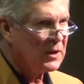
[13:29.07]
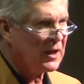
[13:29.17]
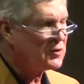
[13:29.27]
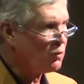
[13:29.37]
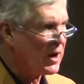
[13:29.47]

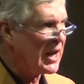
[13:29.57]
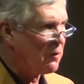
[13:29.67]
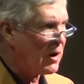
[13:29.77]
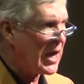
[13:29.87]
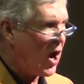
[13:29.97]
And it's
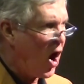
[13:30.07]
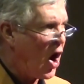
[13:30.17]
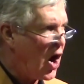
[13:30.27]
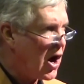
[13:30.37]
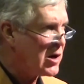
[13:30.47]
really, really
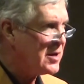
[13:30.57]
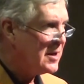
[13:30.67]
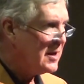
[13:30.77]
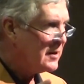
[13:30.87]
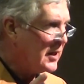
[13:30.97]

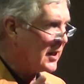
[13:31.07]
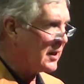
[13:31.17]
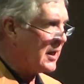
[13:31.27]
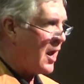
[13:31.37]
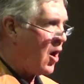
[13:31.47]
hard
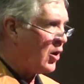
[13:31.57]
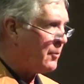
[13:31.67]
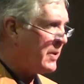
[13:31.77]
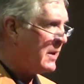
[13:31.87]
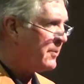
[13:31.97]
to get
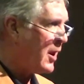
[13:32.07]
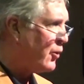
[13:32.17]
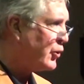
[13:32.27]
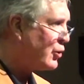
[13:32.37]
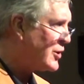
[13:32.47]
all the people
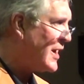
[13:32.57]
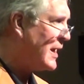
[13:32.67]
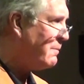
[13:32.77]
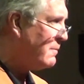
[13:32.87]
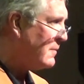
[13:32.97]
on your
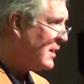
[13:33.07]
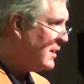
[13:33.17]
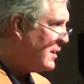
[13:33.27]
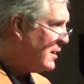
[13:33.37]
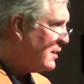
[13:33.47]
team
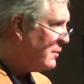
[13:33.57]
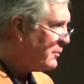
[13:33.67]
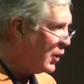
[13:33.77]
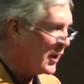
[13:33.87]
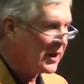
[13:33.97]

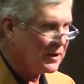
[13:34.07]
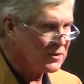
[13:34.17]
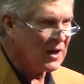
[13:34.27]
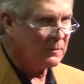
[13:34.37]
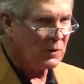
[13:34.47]
pulling in the
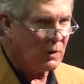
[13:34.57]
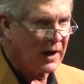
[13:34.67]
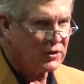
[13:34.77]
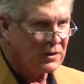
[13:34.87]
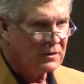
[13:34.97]
same
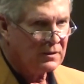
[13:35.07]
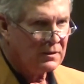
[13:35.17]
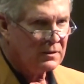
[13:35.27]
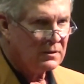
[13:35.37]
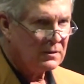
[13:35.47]
direction.
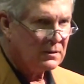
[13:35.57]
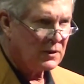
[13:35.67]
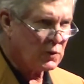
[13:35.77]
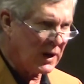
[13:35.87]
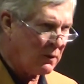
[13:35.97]

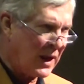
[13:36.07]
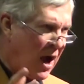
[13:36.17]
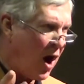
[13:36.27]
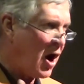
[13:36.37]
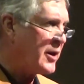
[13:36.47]
It's really,
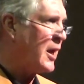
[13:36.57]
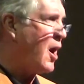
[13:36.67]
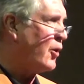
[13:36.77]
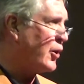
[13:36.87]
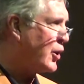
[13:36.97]
really hard to get
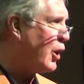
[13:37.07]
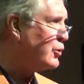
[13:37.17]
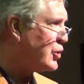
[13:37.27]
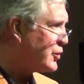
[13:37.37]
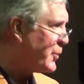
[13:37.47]
all your
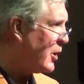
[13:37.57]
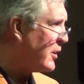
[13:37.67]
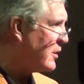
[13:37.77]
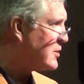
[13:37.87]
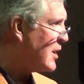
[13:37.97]
coaches
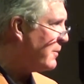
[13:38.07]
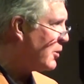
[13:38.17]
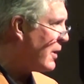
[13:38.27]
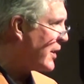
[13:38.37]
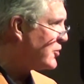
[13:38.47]
pulling in the same
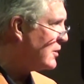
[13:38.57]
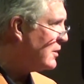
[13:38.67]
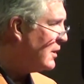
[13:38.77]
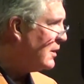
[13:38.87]
direction.